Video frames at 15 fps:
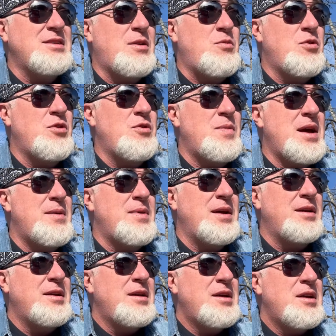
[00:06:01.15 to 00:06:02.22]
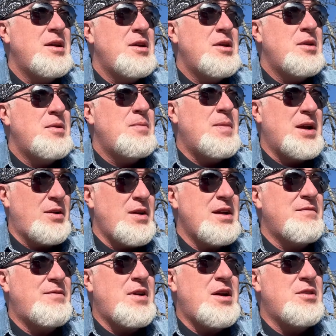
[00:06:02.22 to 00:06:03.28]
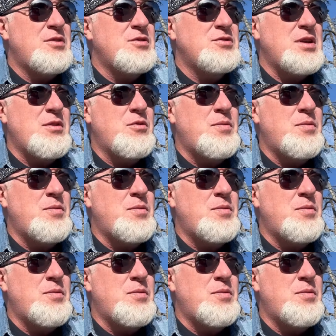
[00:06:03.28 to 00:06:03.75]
I wonder about my grandfathers. They were